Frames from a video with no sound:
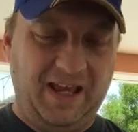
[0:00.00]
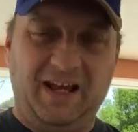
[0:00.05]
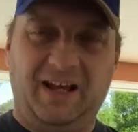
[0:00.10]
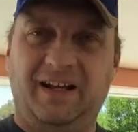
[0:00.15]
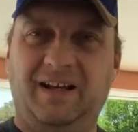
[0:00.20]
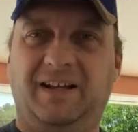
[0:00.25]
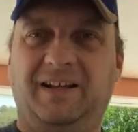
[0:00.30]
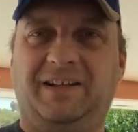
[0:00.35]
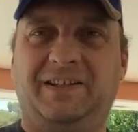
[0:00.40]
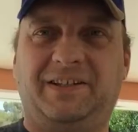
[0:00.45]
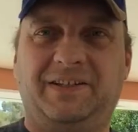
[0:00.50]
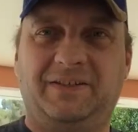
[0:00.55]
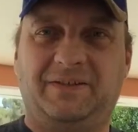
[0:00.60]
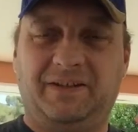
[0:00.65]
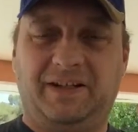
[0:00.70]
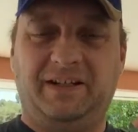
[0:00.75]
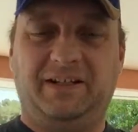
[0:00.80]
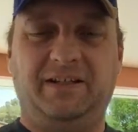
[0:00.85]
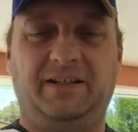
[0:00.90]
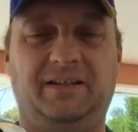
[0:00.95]

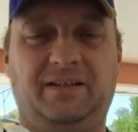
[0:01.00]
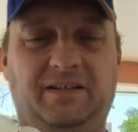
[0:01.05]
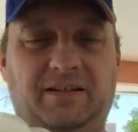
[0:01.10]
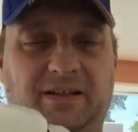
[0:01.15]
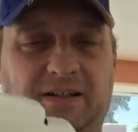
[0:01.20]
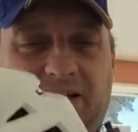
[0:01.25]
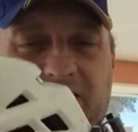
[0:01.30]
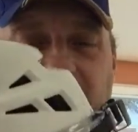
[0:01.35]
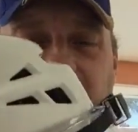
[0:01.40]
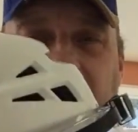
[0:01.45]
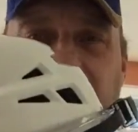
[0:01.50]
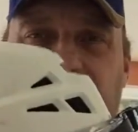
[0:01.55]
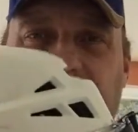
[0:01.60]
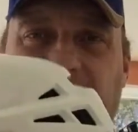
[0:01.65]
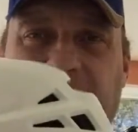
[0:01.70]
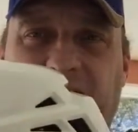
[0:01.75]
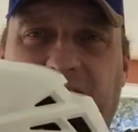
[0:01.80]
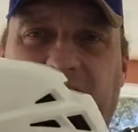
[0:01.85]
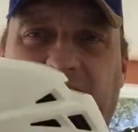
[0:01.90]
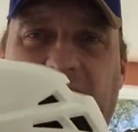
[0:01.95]
I can
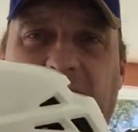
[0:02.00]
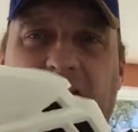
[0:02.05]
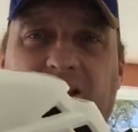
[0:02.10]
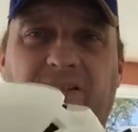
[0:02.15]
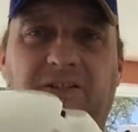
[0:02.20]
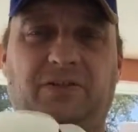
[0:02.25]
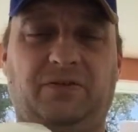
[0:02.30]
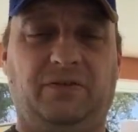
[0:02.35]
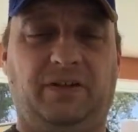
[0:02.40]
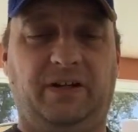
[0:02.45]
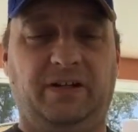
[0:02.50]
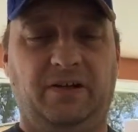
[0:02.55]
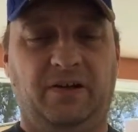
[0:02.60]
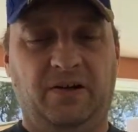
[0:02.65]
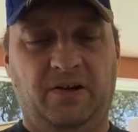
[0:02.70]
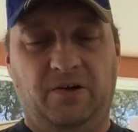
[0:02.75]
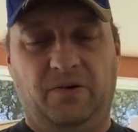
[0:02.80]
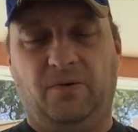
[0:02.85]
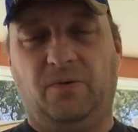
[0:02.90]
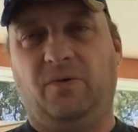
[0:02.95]
adjust the cage straight,
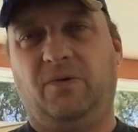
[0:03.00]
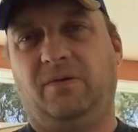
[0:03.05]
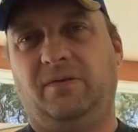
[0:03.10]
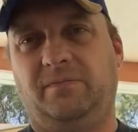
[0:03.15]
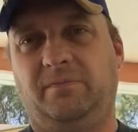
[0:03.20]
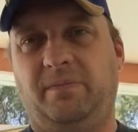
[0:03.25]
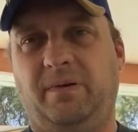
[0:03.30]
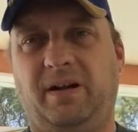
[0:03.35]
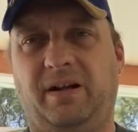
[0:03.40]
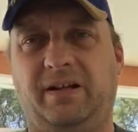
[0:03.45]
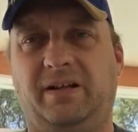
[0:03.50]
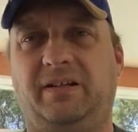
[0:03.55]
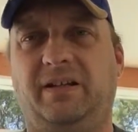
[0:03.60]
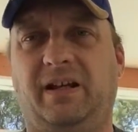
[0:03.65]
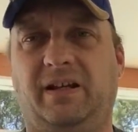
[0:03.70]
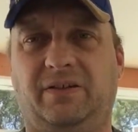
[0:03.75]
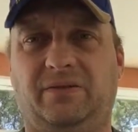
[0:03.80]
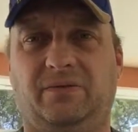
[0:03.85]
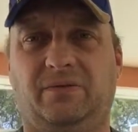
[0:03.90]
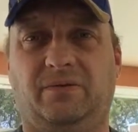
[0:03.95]
or buy an
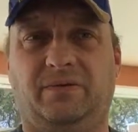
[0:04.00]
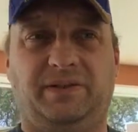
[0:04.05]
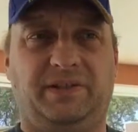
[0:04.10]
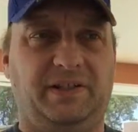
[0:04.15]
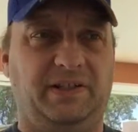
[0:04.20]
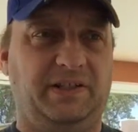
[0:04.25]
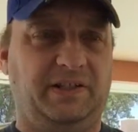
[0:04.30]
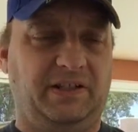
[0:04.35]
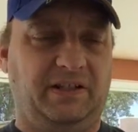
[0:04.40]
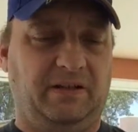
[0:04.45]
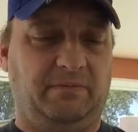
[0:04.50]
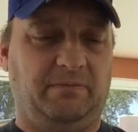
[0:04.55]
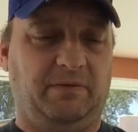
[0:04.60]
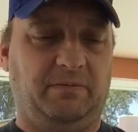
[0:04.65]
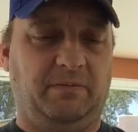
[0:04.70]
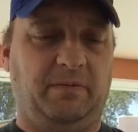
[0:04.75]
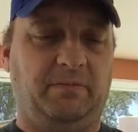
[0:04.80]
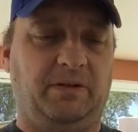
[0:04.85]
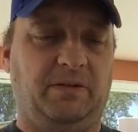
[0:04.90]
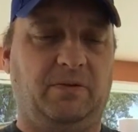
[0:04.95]
actual CCM or
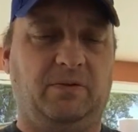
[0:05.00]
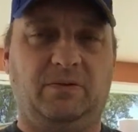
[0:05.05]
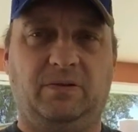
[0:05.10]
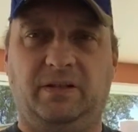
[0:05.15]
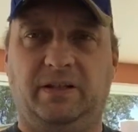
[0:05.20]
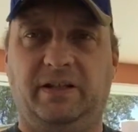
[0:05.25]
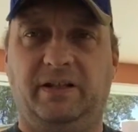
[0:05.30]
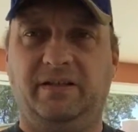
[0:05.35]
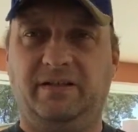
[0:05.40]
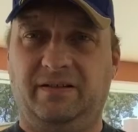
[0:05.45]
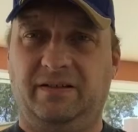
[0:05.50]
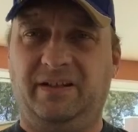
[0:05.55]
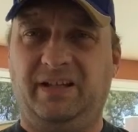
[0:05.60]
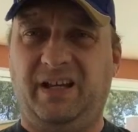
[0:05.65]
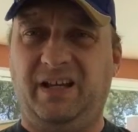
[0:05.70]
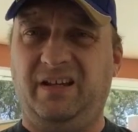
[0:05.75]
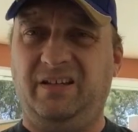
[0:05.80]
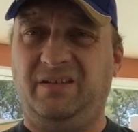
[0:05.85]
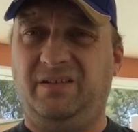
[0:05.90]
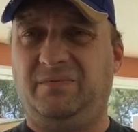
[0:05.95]
maybe an Oakley
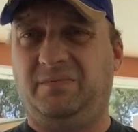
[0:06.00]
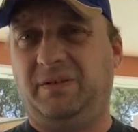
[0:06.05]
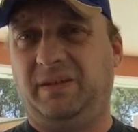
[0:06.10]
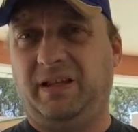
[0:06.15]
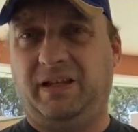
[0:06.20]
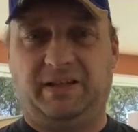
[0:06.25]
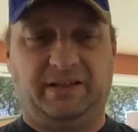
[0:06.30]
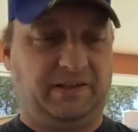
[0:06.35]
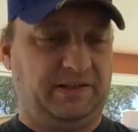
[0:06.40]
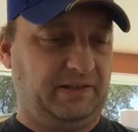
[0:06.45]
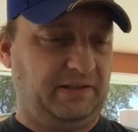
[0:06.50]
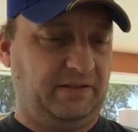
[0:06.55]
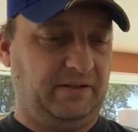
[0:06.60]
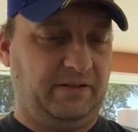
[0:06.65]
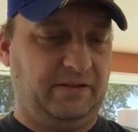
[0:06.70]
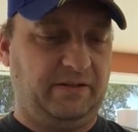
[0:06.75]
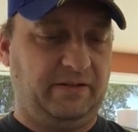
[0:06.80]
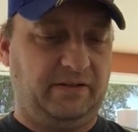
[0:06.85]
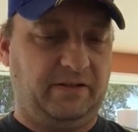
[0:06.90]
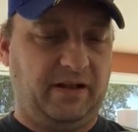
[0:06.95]
cage, but that's
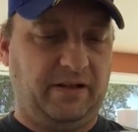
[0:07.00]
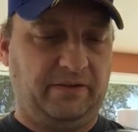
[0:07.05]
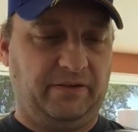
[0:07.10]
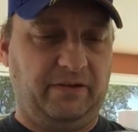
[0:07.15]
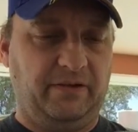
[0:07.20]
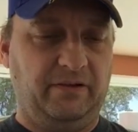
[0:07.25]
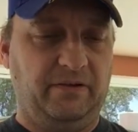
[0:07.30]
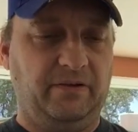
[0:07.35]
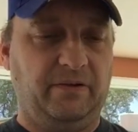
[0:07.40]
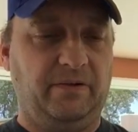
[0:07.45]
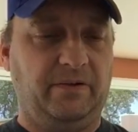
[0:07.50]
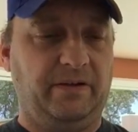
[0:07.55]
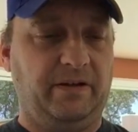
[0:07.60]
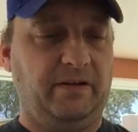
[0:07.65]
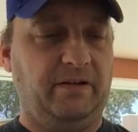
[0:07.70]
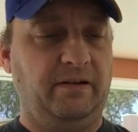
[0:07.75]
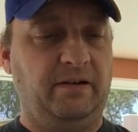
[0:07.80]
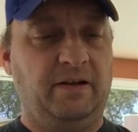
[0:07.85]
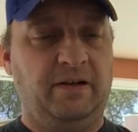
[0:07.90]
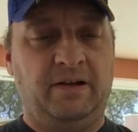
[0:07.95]
neither here nor
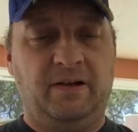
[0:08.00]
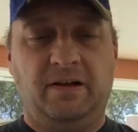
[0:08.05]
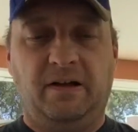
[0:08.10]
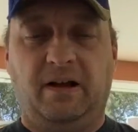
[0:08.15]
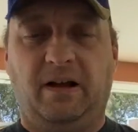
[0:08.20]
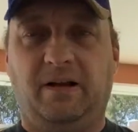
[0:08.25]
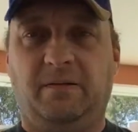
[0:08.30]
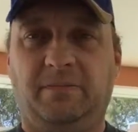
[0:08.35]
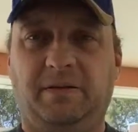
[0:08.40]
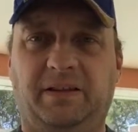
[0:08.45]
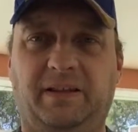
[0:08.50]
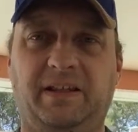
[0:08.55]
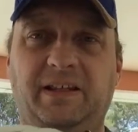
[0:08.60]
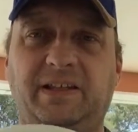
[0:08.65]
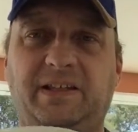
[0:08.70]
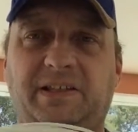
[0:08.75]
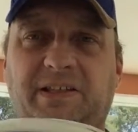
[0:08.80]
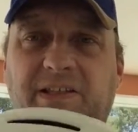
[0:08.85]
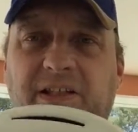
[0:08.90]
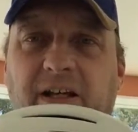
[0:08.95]
there. But
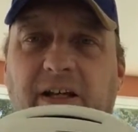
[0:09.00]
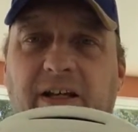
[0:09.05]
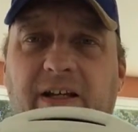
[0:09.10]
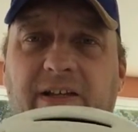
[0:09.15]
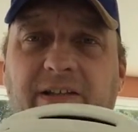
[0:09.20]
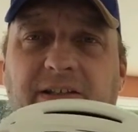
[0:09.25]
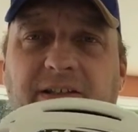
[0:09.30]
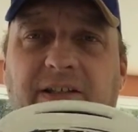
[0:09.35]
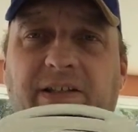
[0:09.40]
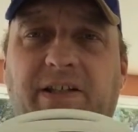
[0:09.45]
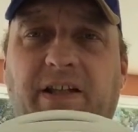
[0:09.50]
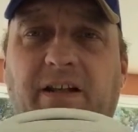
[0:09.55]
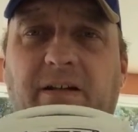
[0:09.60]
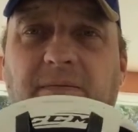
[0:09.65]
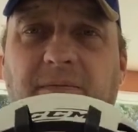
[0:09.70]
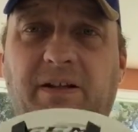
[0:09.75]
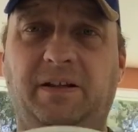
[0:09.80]
this is the setup.